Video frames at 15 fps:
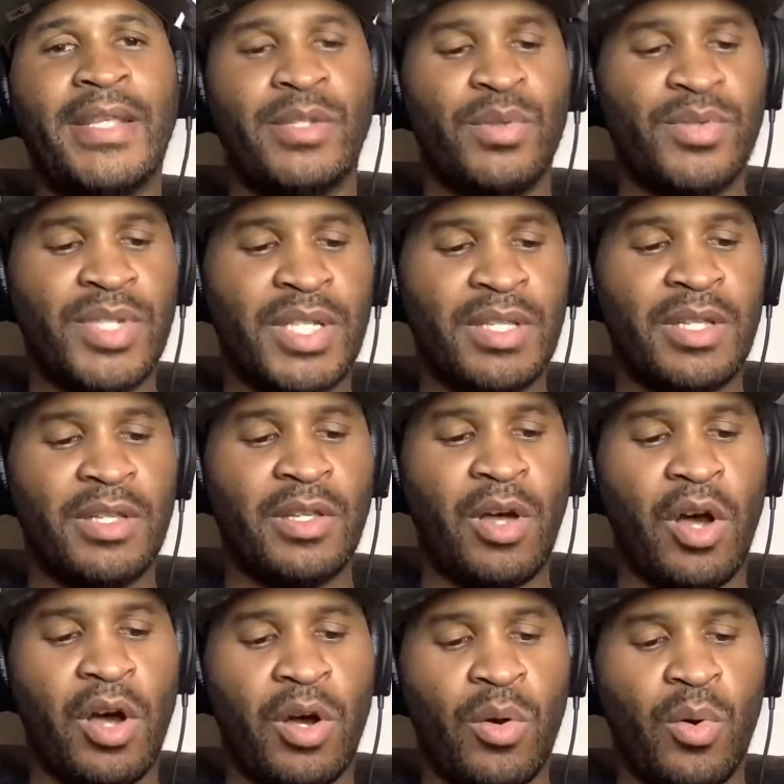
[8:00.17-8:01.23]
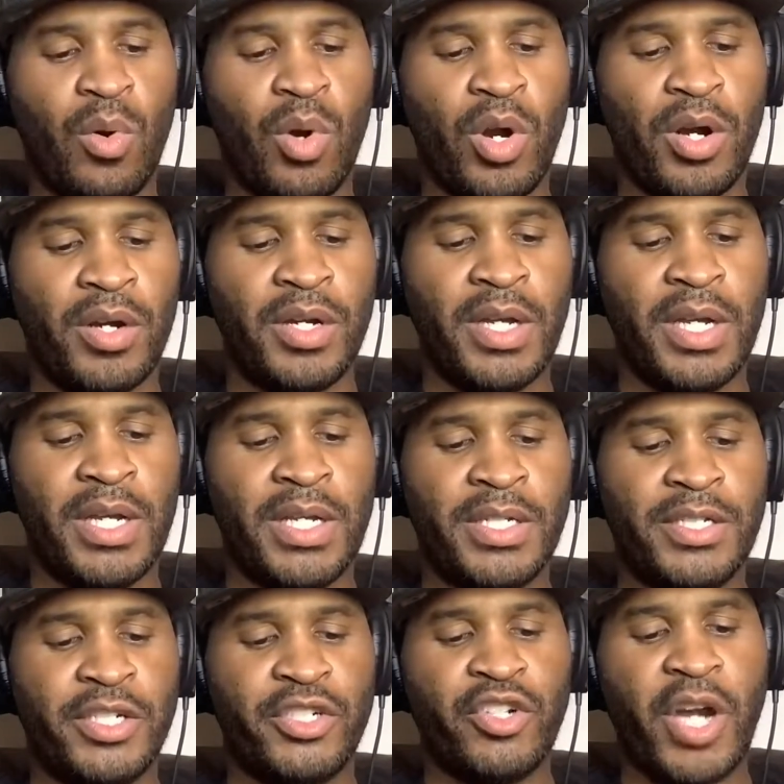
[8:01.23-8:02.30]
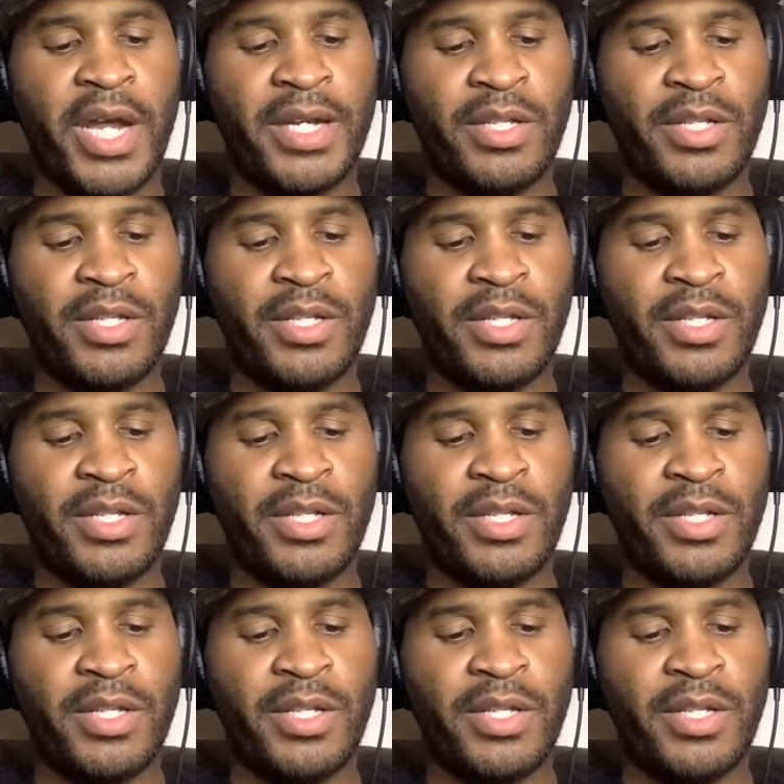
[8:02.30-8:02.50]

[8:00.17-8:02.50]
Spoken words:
using the law or to try